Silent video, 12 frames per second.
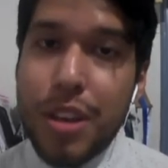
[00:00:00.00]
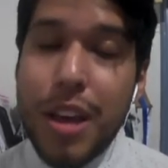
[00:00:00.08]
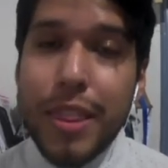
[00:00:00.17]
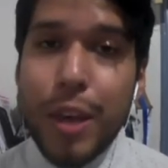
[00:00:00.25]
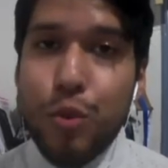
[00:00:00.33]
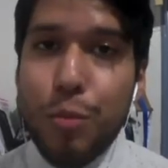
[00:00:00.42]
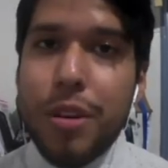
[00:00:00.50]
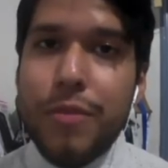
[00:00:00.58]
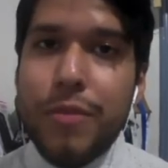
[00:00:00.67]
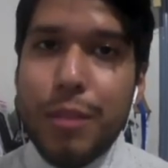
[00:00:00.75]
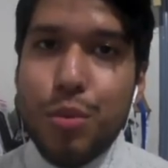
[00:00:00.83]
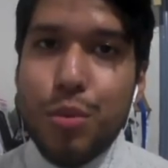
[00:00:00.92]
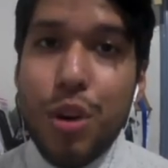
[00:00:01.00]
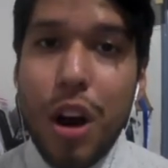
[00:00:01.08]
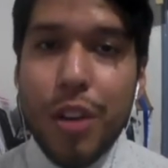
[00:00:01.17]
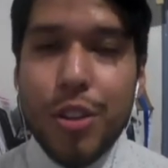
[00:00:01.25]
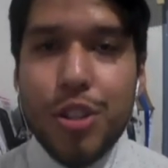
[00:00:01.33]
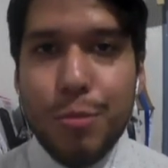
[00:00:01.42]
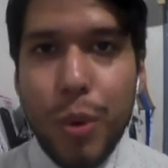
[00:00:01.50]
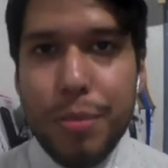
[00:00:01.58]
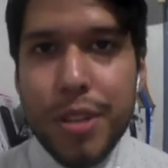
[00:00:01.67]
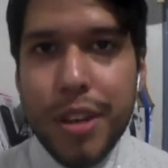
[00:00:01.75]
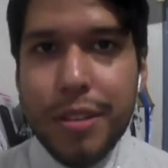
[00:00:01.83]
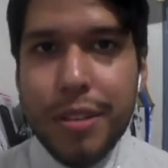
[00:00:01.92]
that will be available on the SRMUN
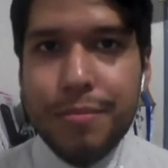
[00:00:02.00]
website.